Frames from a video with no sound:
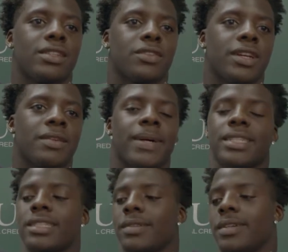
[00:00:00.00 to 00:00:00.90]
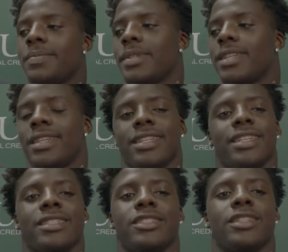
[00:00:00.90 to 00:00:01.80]
You know, everybody stepped up and
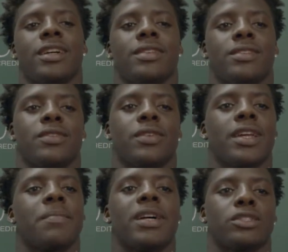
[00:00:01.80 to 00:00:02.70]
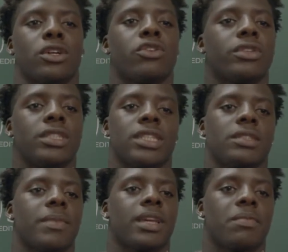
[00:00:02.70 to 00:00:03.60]
did their job. You know, everybody was hungry just
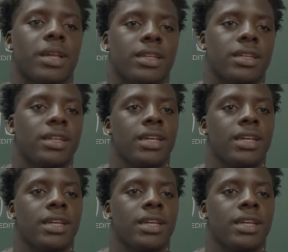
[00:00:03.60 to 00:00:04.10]
to make a play.